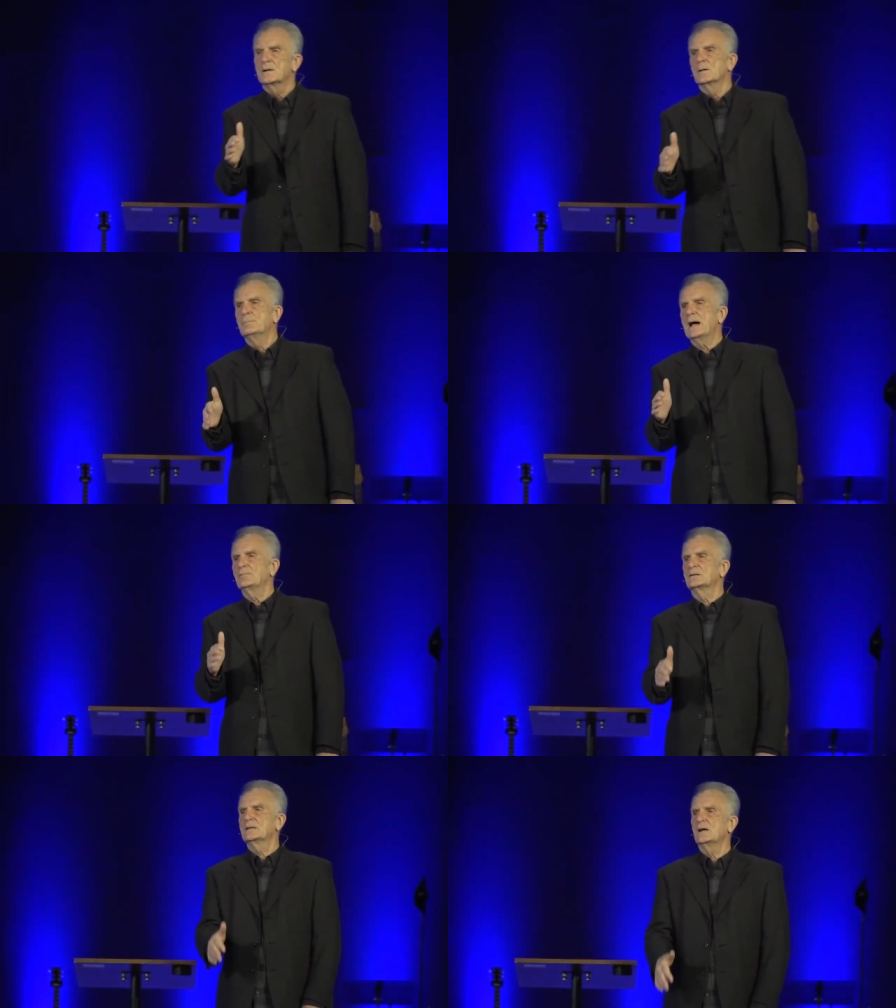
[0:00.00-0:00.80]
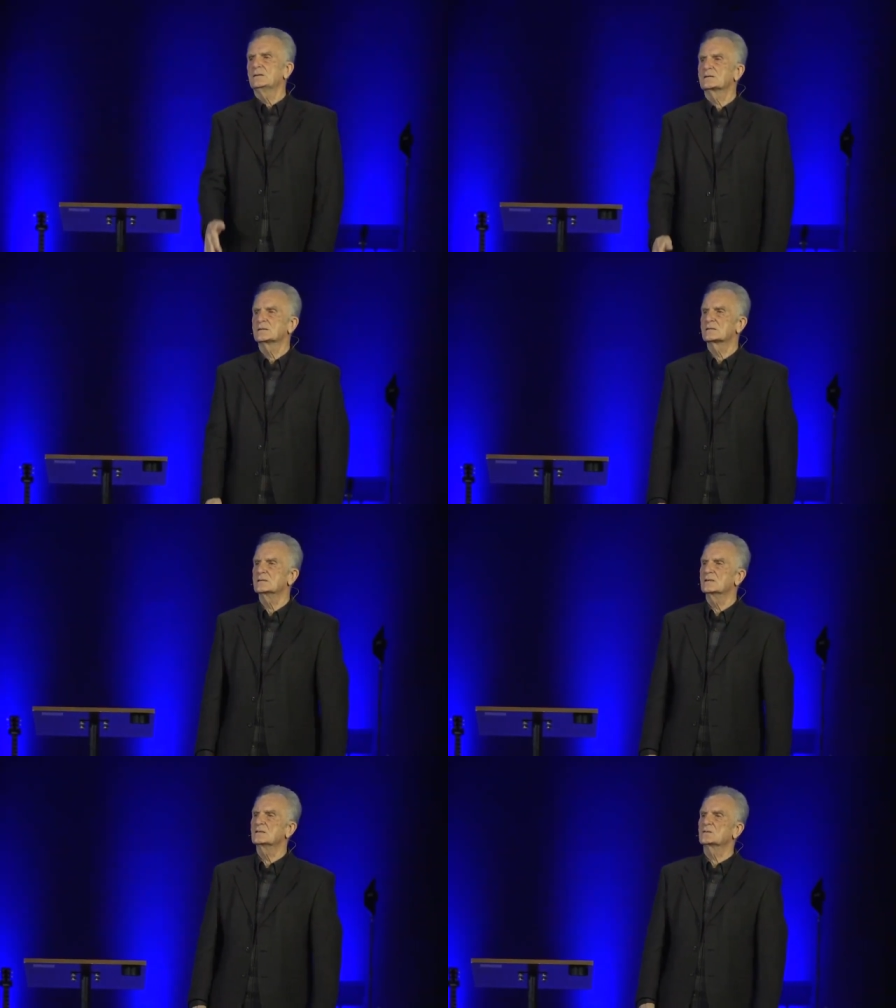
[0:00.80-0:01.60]
The Bible tells us
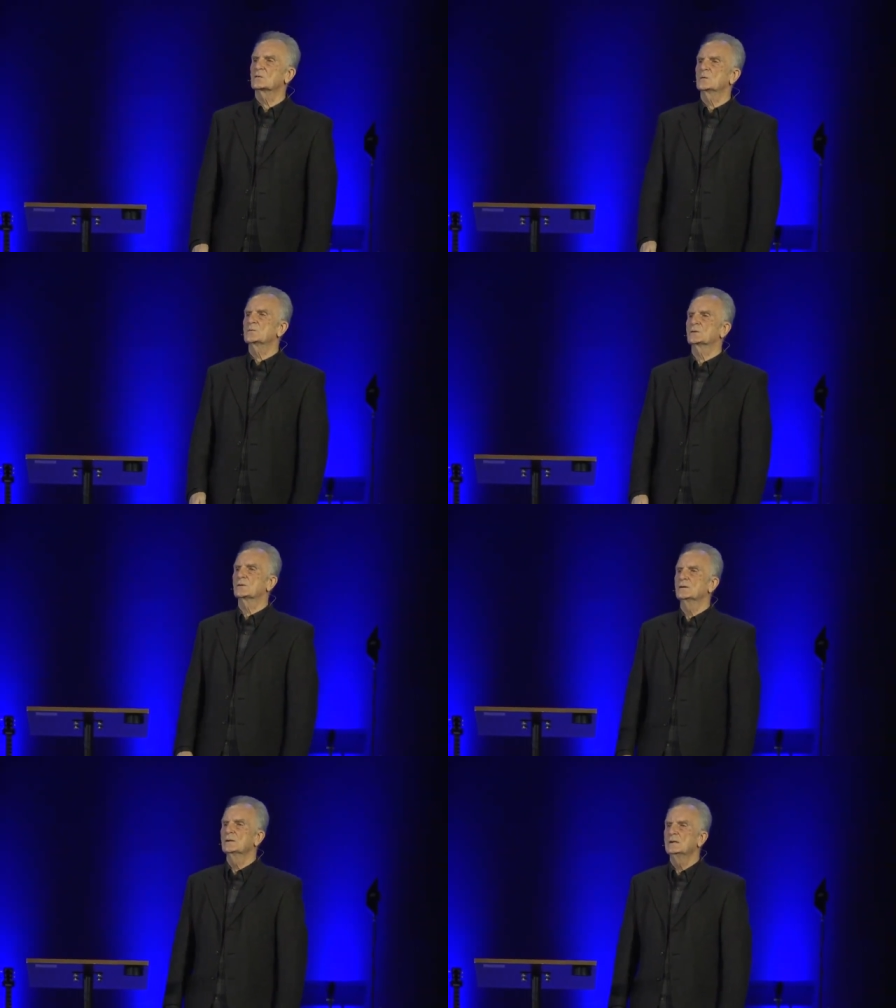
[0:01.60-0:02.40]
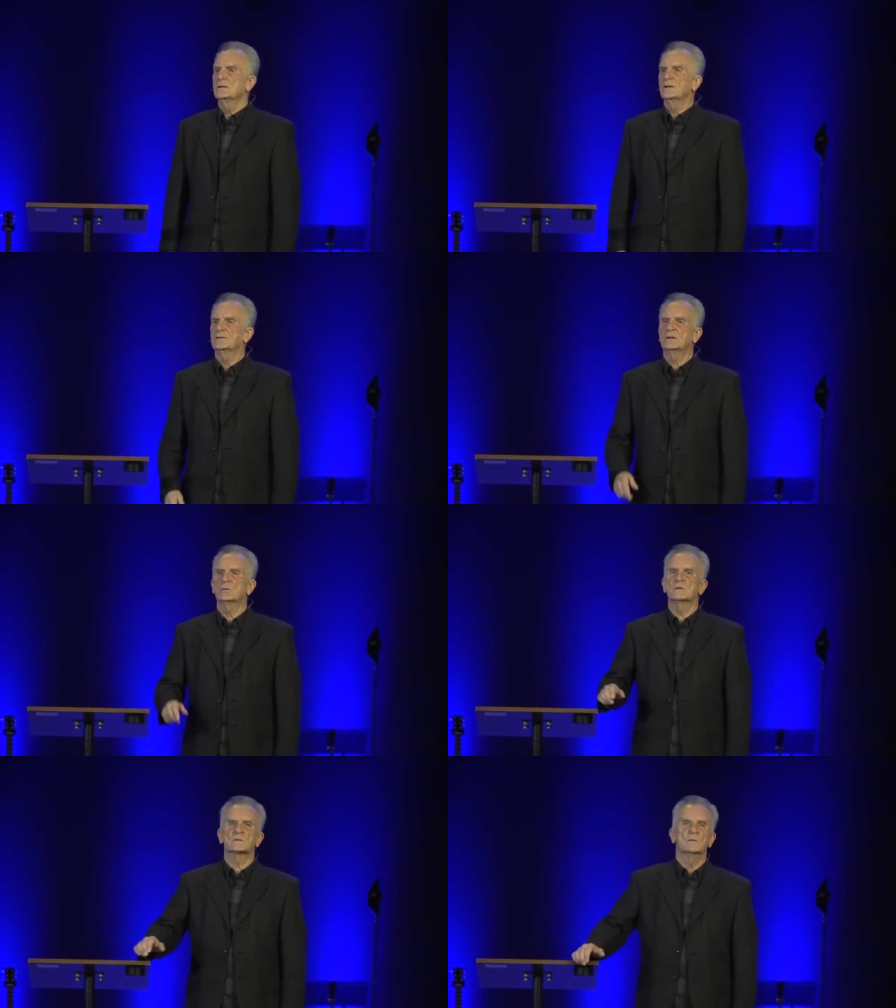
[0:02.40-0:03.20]
in this scripture that there
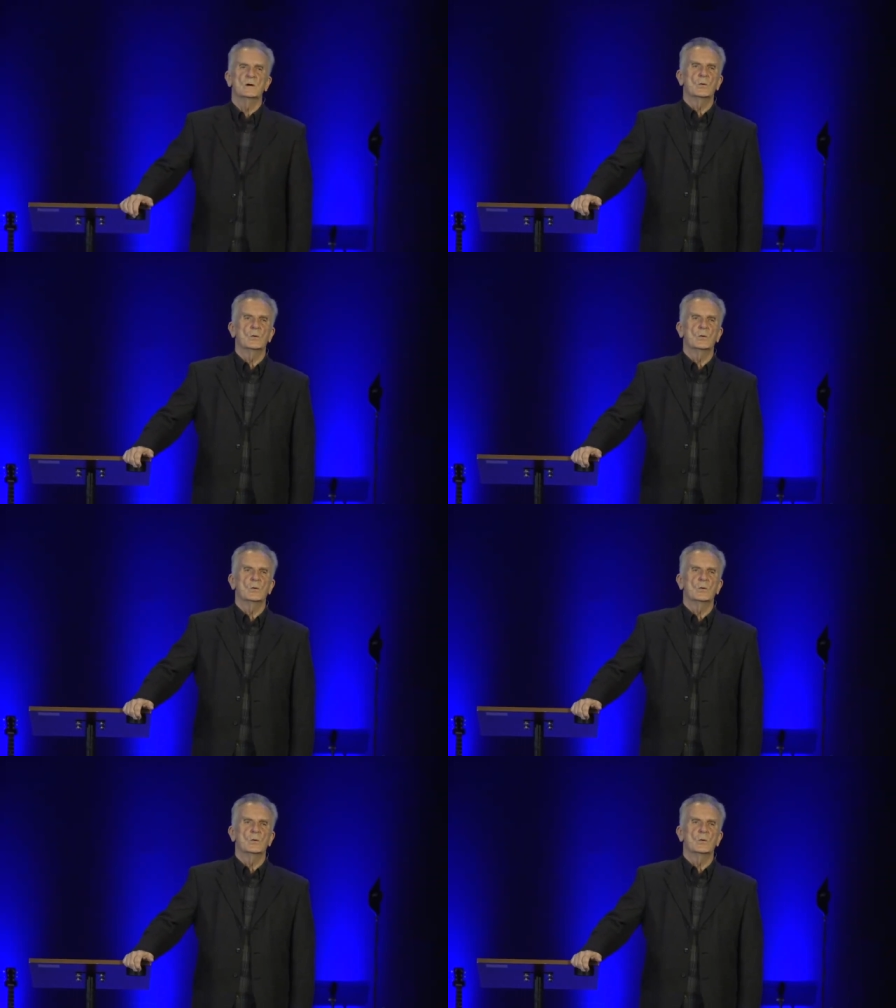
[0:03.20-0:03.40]
was